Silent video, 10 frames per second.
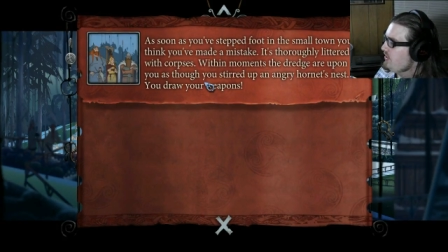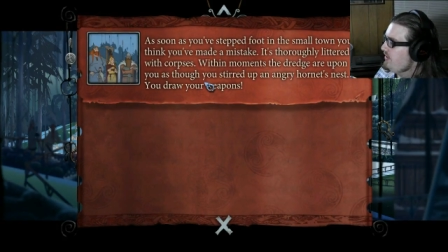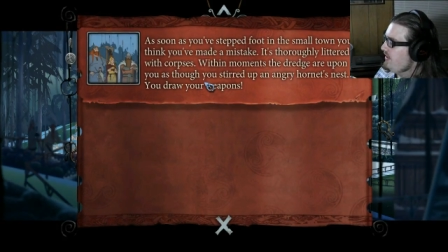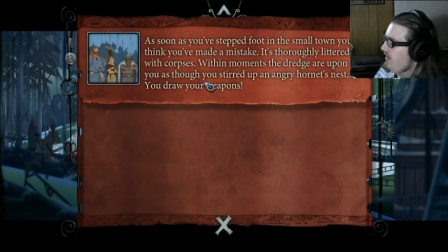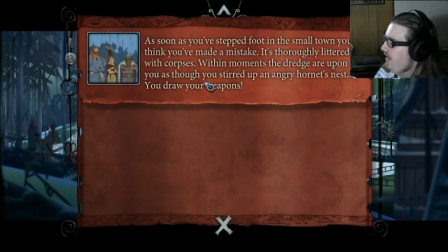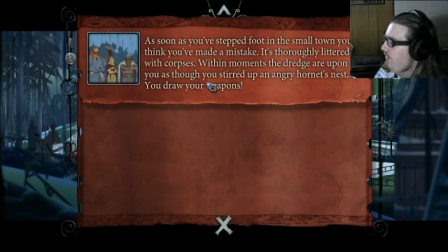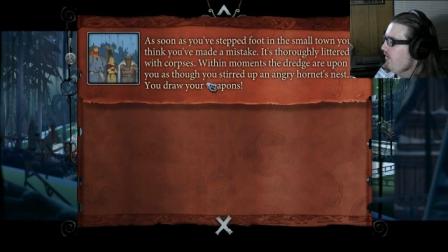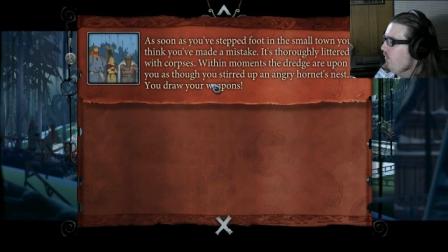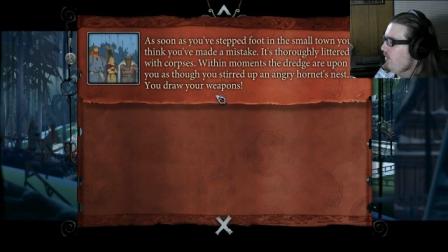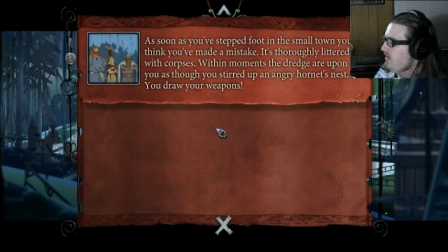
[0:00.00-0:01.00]
stirred an
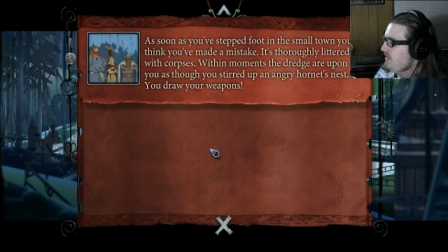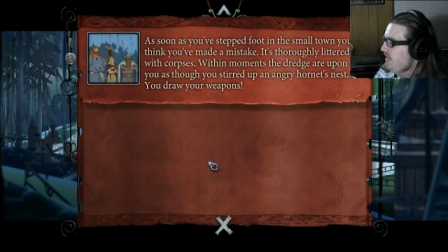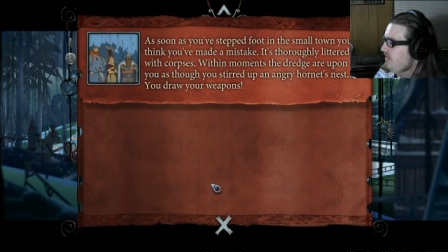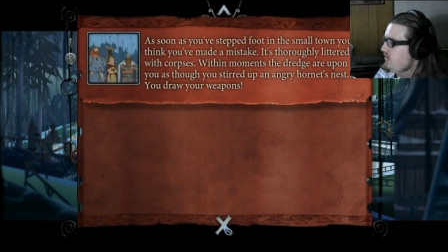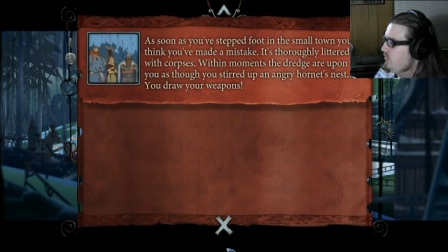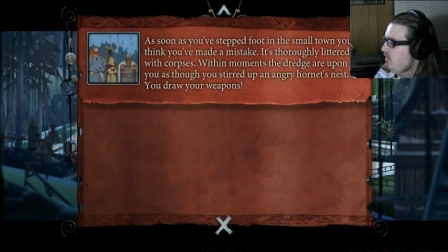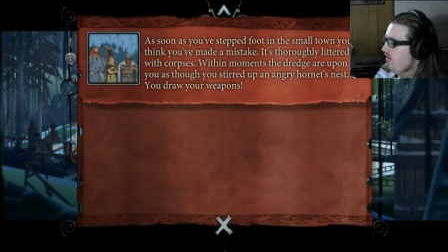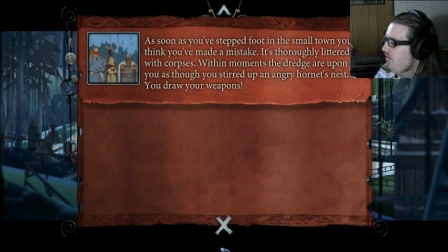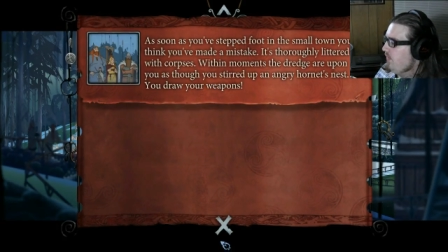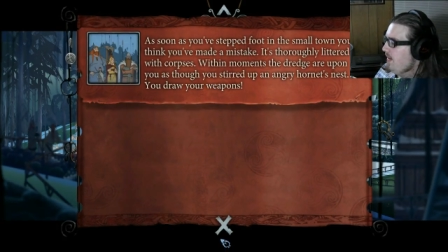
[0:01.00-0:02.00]
angry hornet's nest. You draw your